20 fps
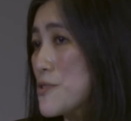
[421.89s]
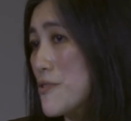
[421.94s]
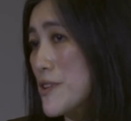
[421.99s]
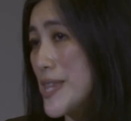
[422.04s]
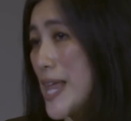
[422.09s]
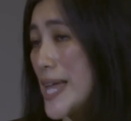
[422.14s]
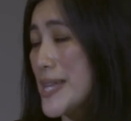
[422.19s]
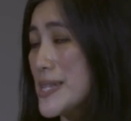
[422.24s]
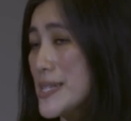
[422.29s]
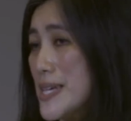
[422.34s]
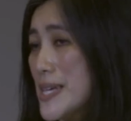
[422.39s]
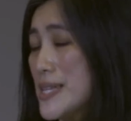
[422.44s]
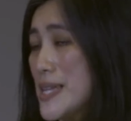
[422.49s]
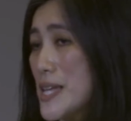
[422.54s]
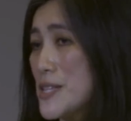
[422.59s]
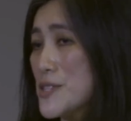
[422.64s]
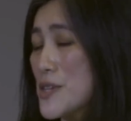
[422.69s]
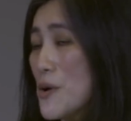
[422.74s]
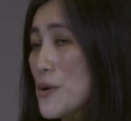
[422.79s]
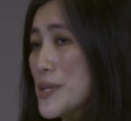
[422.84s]
for that
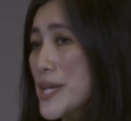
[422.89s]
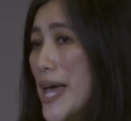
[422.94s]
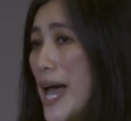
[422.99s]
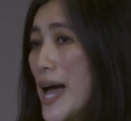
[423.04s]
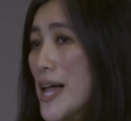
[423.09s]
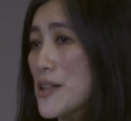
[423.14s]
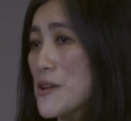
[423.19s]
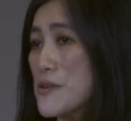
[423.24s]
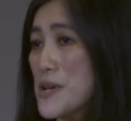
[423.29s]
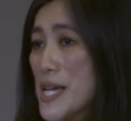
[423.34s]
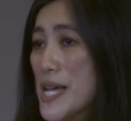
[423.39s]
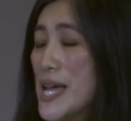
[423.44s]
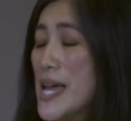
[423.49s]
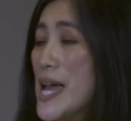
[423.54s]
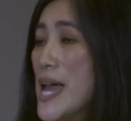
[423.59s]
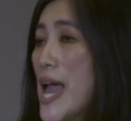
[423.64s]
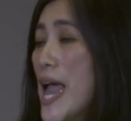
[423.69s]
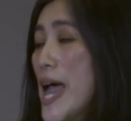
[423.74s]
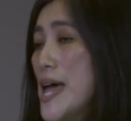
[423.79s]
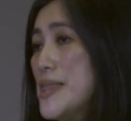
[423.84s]
DNA Zone gallery
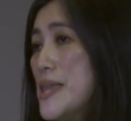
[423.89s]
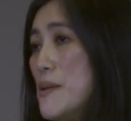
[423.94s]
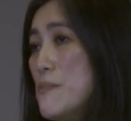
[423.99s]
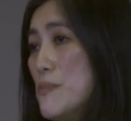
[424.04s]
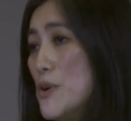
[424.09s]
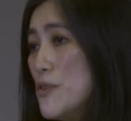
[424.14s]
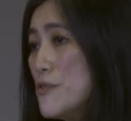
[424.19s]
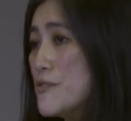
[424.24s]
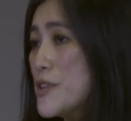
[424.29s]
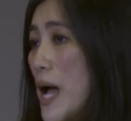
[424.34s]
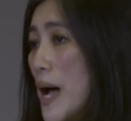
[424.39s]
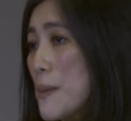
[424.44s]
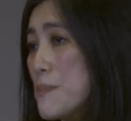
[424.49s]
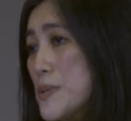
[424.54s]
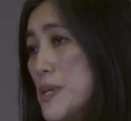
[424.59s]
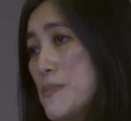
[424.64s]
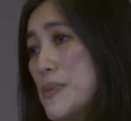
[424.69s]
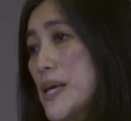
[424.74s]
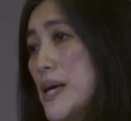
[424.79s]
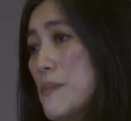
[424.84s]
and then moved up
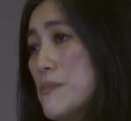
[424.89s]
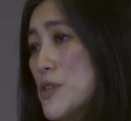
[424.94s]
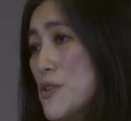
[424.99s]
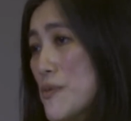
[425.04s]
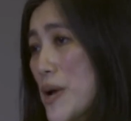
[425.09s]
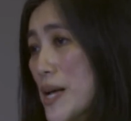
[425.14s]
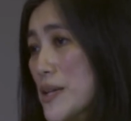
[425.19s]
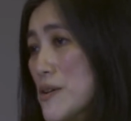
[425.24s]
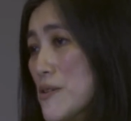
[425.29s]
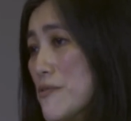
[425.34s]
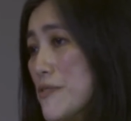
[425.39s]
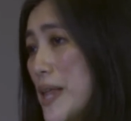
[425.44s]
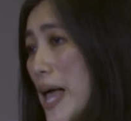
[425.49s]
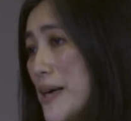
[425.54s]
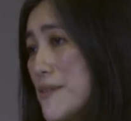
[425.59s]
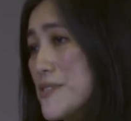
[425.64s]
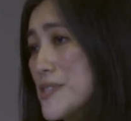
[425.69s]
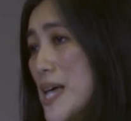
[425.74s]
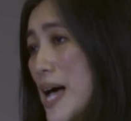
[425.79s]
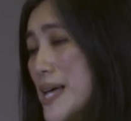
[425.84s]
to become director of
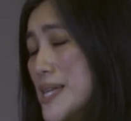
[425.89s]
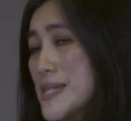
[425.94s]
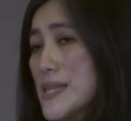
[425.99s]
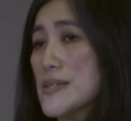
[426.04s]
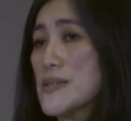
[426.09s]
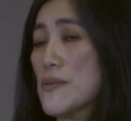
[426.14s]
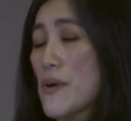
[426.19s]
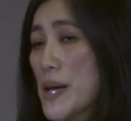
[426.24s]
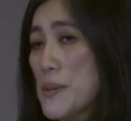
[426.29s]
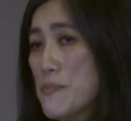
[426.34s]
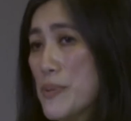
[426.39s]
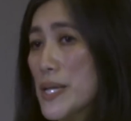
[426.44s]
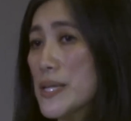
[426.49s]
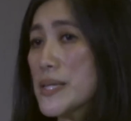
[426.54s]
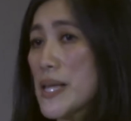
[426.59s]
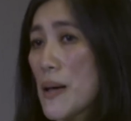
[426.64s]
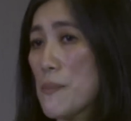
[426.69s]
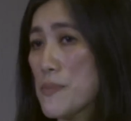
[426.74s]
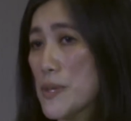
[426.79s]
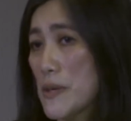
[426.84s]
life sciences. So I
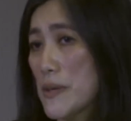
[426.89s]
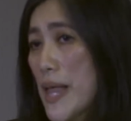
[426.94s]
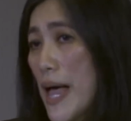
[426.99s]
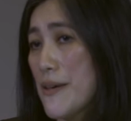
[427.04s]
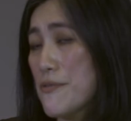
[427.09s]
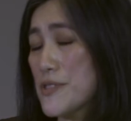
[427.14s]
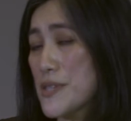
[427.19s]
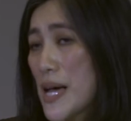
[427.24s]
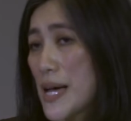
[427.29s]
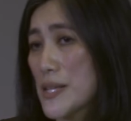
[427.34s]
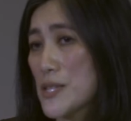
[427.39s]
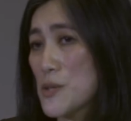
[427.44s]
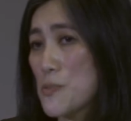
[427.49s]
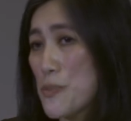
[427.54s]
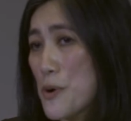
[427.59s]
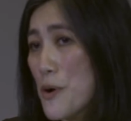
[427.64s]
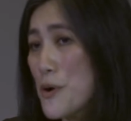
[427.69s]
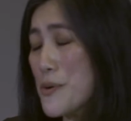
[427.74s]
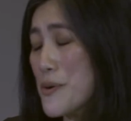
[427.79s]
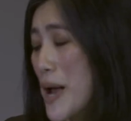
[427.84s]
built up the life science
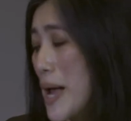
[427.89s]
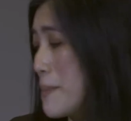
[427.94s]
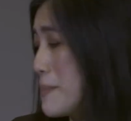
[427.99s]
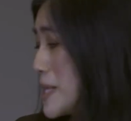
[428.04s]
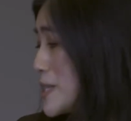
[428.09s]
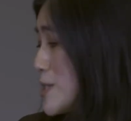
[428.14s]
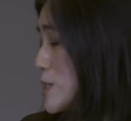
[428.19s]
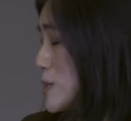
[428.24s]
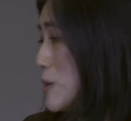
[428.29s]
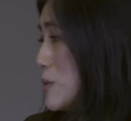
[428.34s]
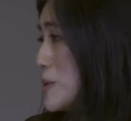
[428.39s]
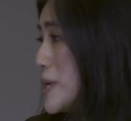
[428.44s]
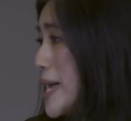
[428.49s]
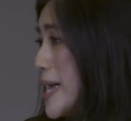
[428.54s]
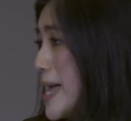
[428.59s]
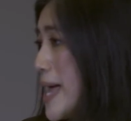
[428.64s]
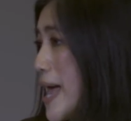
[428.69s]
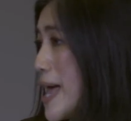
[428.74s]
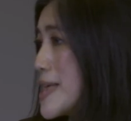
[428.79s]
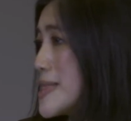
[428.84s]
program. And so
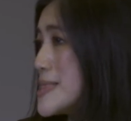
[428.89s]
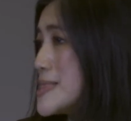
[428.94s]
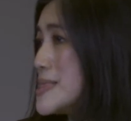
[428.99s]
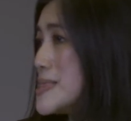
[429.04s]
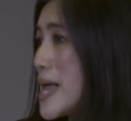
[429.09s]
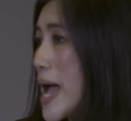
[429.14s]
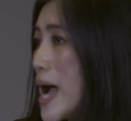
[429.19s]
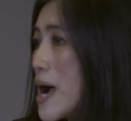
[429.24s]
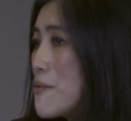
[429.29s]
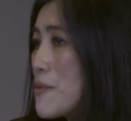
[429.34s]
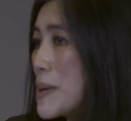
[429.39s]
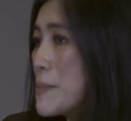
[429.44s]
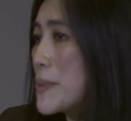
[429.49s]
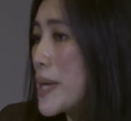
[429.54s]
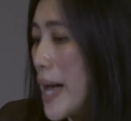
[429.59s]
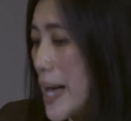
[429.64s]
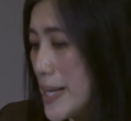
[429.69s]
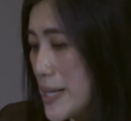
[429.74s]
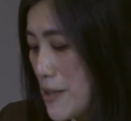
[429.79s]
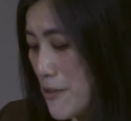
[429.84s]
now I'm
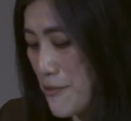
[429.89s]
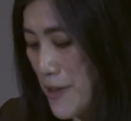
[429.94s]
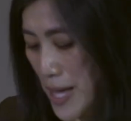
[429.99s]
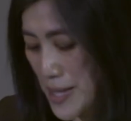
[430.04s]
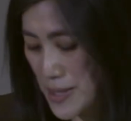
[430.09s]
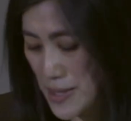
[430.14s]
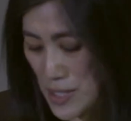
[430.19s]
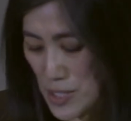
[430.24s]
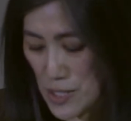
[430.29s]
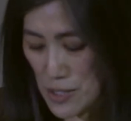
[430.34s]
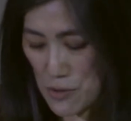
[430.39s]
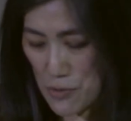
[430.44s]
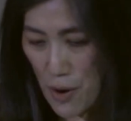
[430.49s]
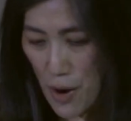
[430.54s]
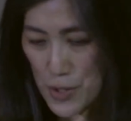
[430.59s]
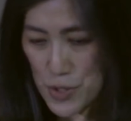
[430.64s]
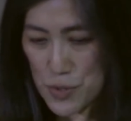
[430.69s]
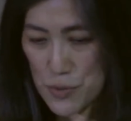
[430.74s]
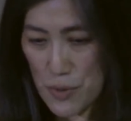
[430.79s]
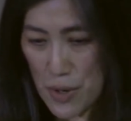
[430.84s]
kind of at this
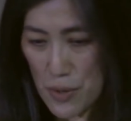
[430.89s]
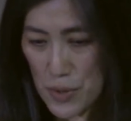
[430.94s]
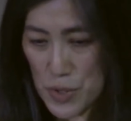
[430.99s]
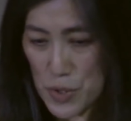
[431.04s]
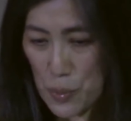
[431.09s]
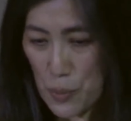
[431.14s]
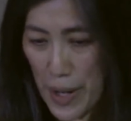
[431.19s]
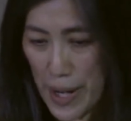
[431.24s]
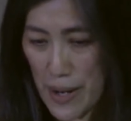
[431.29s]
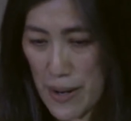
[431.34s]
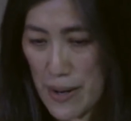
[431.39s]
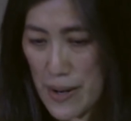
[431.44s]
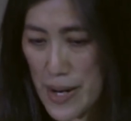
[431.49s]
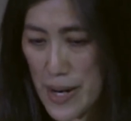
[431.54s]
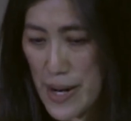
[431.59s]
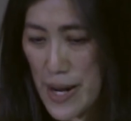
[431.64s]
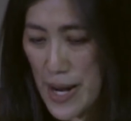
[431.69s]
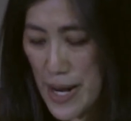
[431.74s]
crossroads where